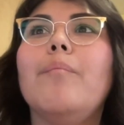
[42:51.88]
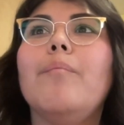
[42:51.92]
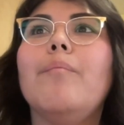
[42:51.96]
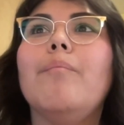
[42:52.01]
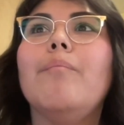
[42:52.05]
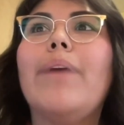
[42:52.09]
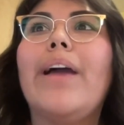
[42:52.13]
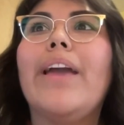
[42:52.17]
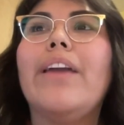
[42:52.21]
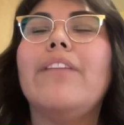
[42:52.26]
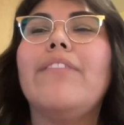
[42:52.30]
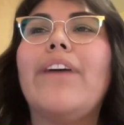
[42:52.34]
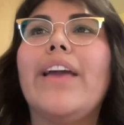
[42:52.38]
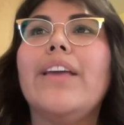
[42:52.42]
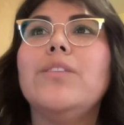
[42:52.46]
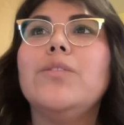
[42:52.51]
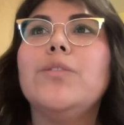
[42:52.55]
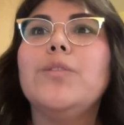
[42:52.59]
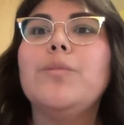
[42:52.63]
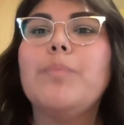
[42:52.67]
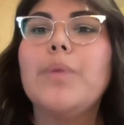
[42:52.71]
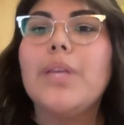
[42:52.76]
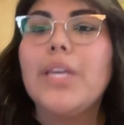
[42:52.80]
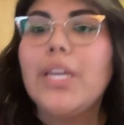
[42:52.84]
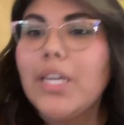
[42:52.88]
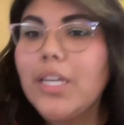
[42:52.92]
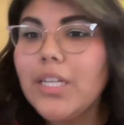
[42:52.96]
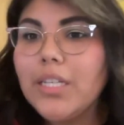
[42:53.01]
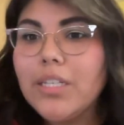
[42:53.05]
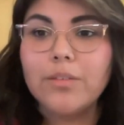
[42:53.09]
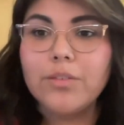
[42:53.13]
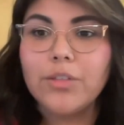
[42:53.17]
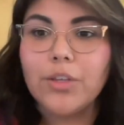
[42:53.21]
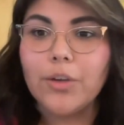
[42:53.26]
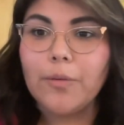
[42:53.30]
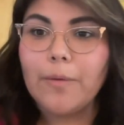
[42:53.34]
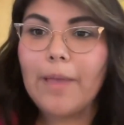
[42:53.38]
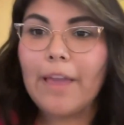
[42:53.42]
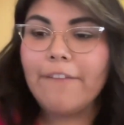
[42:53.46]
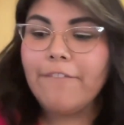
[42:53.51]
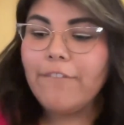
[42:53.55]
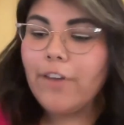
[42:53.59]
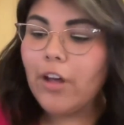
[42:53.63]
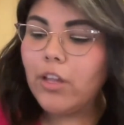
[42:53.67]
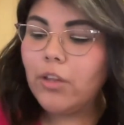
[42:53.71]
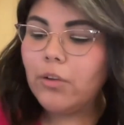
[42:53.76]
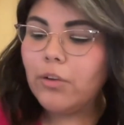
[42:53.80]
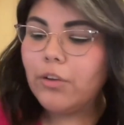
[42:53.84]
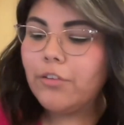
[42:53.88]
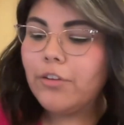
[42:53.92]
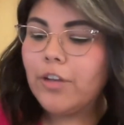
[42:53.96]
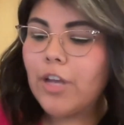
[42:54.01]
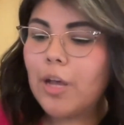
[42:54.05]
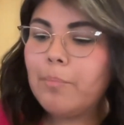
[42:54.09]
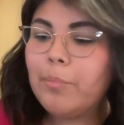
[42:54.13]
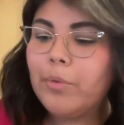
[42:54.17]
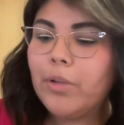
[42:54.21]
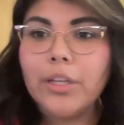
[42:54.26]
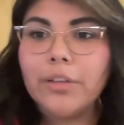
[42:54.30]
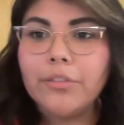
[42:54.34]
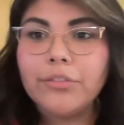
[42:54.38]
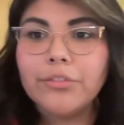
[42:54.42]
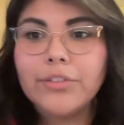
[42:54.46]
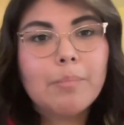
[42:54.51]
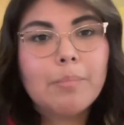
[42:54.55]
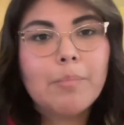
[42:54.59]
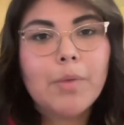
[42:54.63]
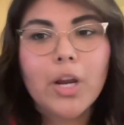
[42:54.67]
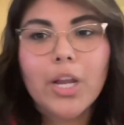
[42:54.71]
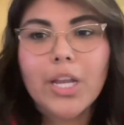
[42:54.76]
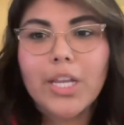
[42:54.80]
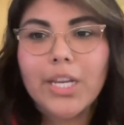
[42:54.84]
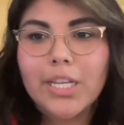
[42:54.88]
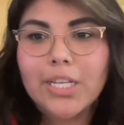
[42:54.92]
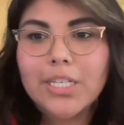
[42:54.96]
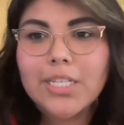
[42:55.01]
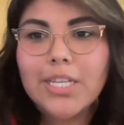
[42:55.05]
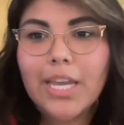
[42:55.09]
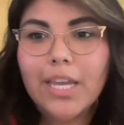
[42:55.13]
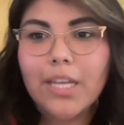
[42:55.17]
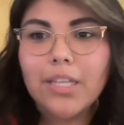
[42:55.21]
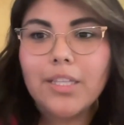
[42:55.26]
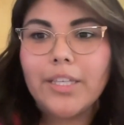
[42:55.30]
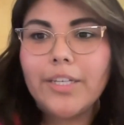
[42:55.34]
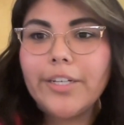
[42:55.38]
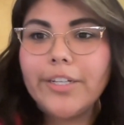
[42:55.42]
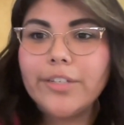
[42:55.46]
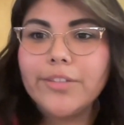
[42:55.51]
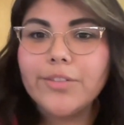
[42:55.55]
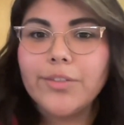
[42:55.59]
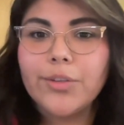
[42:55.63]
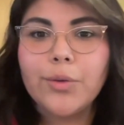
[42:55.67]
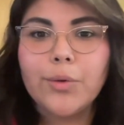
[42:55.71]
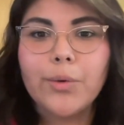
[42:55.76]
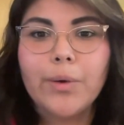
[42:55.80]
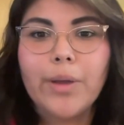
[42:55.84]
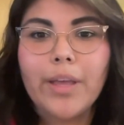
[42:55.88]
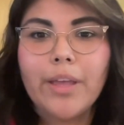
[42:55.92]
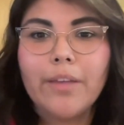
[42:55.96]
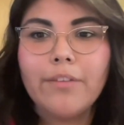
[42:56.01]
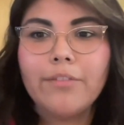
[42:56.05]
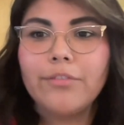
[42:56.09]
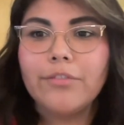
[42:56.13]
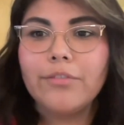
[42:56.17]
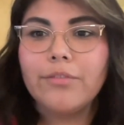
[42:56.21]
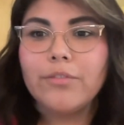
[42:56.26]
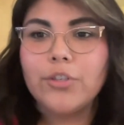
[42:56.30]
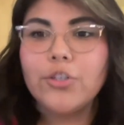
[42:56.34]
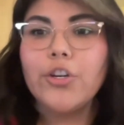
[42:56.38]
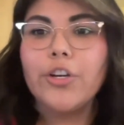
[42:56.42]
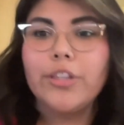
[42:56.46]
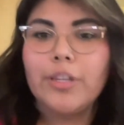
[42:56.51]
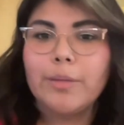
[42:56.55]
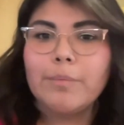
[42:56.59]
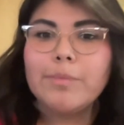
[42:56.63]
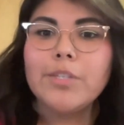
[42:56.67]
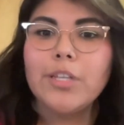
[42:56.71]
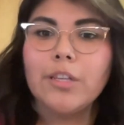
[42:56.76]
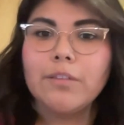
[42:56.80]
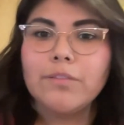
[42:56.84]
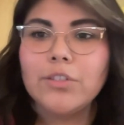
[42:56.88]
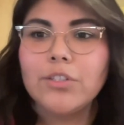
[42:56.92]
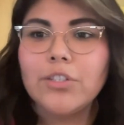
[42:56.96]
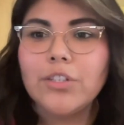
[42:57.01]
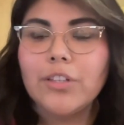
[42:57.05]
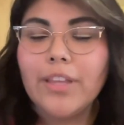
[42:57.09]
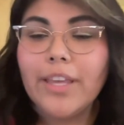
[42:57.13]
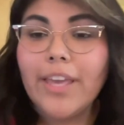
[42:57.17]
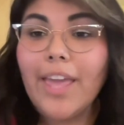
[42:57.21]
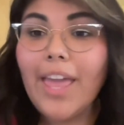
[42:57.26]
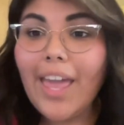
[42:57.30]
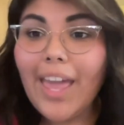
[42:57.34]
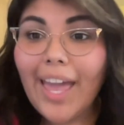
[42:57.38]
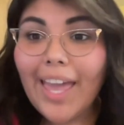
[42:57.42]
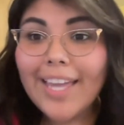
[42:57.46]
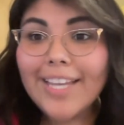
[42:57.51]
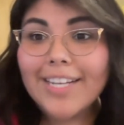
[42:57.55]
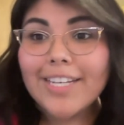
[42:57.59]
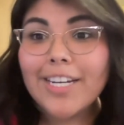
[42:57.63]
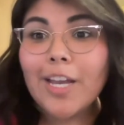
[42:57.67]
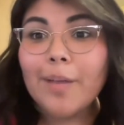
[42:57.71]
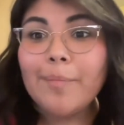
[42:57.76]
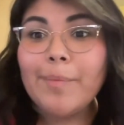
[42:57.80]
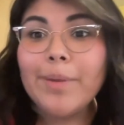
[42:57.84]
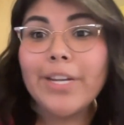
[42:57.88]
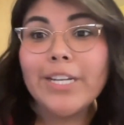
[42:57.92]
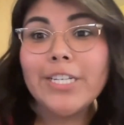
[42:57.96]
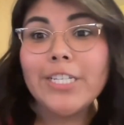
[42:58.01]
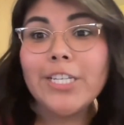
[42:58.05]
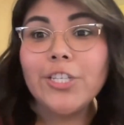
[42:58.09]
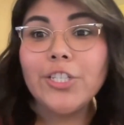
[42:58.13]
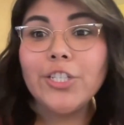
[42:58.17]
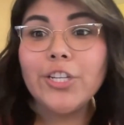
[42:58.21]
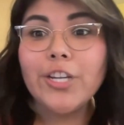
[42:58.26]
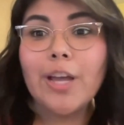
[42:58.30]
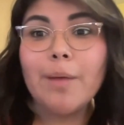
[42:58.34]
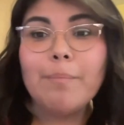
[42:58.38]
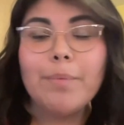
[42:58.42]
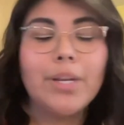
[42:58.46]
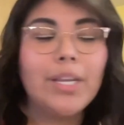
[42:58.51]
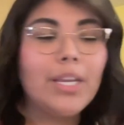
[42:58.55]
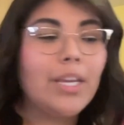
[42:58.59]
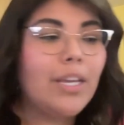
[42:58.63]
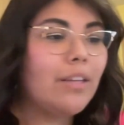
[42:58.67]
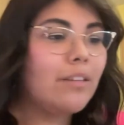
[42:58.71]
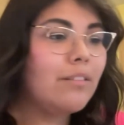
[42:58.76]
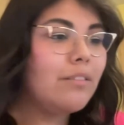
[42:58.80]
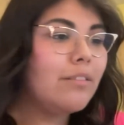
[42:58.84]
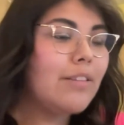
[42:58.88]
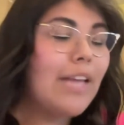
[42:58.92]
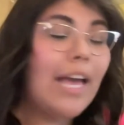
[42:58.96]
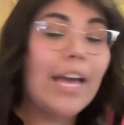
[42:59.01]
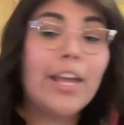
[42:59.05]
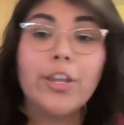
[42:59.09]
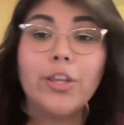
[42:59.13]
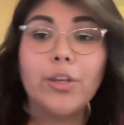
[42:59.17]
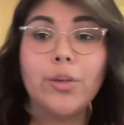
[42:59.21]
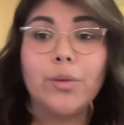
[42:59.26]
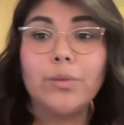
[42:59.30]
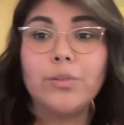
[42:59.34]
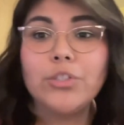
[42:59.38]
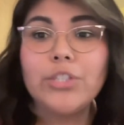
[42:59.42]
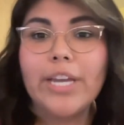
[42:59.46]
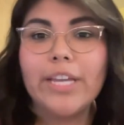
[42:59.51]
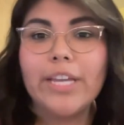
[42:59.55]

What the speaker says: My advice would be, so I follow a couple of marketing tech leaders who have turned themselves into like, hey, I can come in and teach your company how to use